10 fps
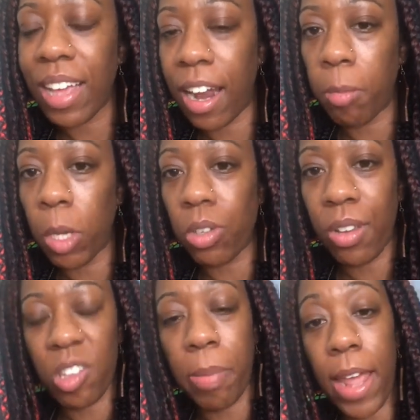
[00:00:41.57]
and I'm going to
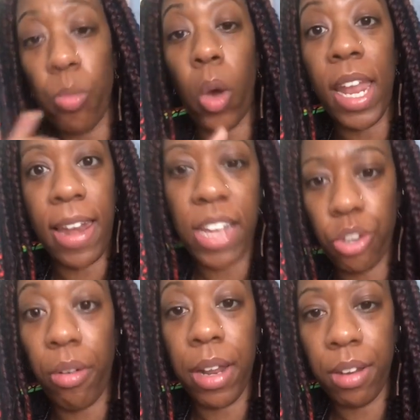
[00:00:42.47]
explain why
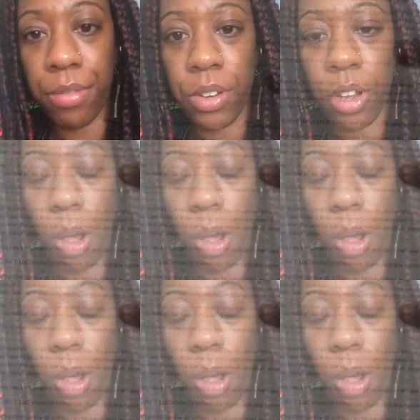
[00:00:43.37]
later on in the video.